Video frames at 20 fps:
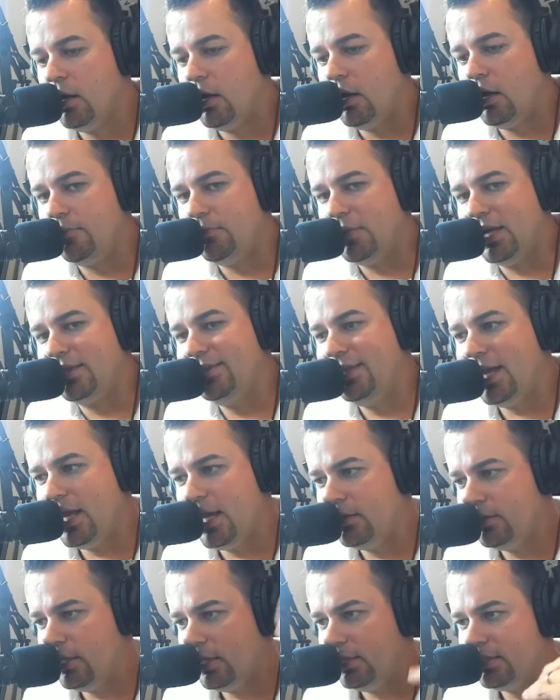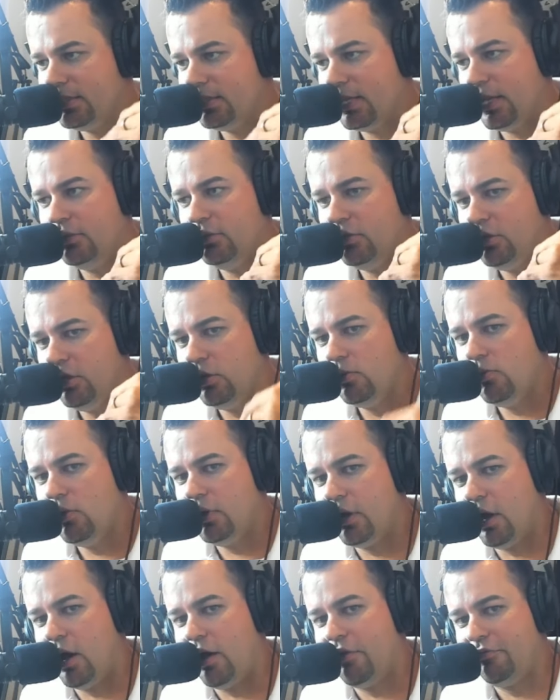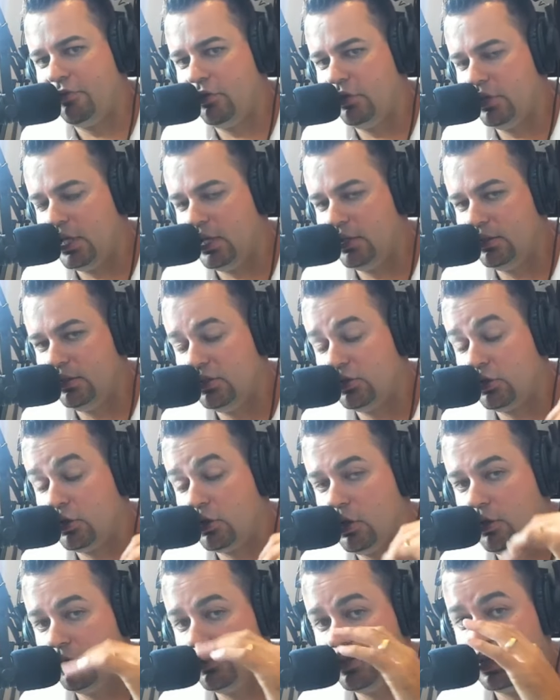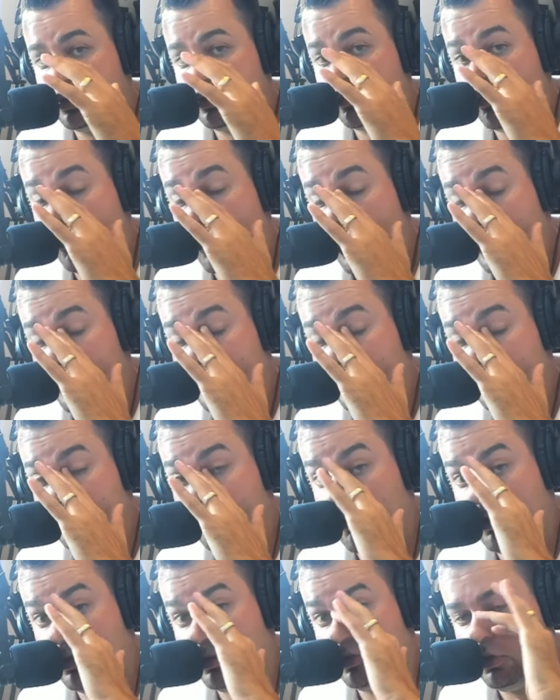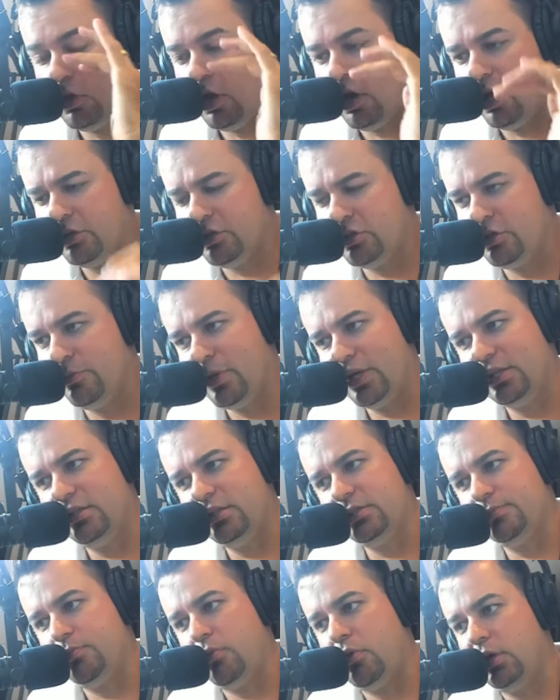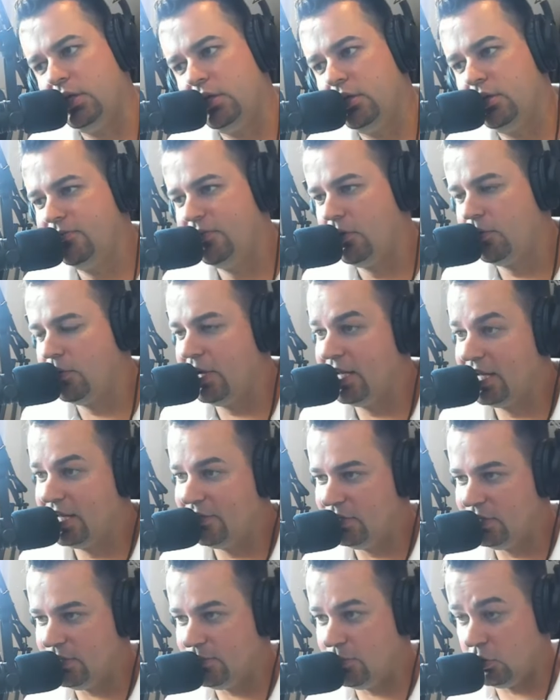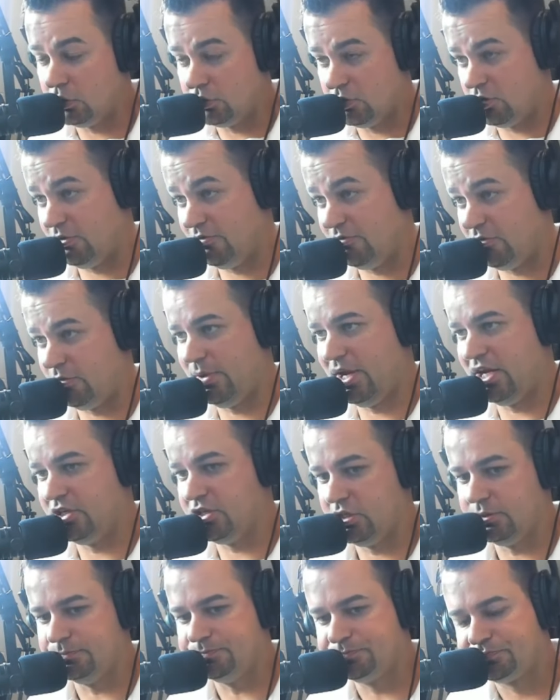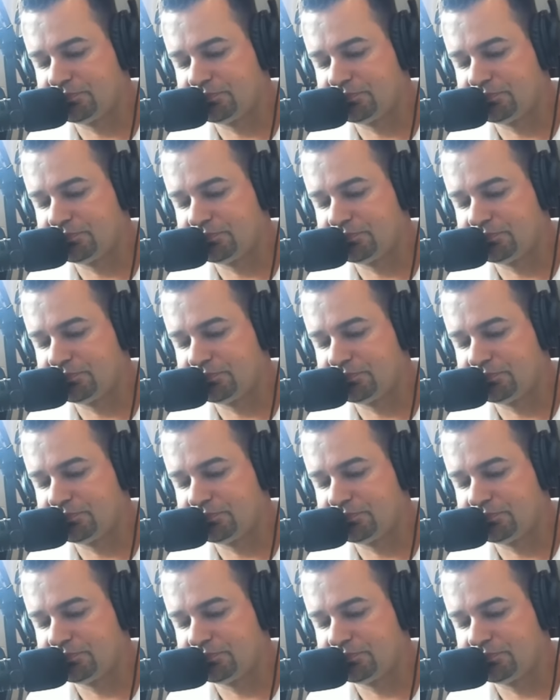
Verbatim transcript: Um, and then they send you an offer that discloses what is going to cost you. But at this point, you've already given them all your information.